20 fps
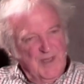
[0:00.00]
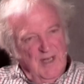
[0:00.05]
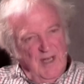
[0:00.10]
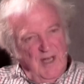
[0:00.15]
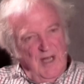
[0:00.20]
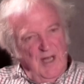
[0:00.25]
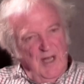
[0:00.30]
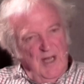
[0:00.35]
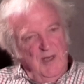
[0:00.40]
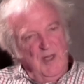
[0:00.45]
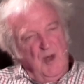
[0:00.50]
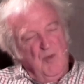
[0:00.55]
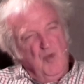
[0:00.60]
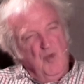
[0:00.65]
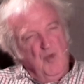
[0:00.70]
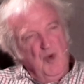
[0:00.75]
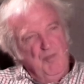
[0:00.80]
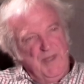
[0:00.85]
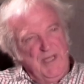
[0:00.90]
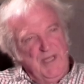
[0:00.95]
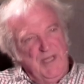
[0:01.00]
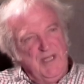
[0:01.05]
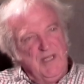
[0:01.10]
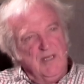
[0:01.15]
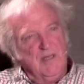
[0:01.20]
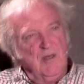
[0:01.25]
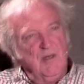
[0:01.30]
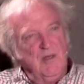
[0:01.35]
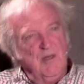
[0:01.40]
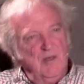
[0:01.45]
And wouldn't be
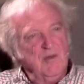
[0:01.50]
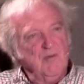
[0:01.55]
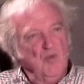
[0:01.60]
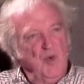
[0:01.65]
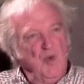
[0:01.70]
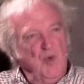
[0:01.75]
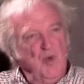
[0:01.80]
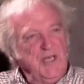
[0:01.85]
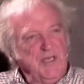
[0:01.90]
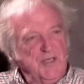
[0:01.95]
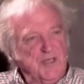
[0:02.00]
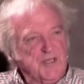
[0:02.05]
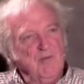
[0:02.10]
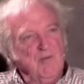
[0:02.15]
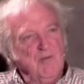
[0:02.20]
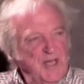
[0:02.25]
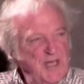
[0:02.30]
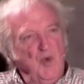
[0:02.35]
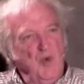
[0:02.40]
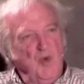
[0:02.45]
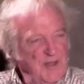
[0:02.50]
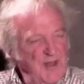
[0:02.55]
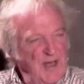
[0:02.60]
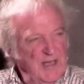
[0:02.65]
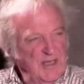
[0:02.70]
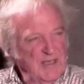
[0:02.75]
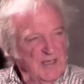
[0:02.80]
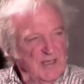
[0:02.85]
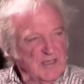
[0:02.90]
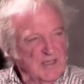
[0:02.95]
willing to say
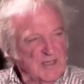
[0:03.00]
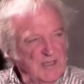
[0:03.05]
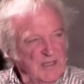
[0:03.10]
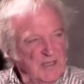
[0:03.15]
that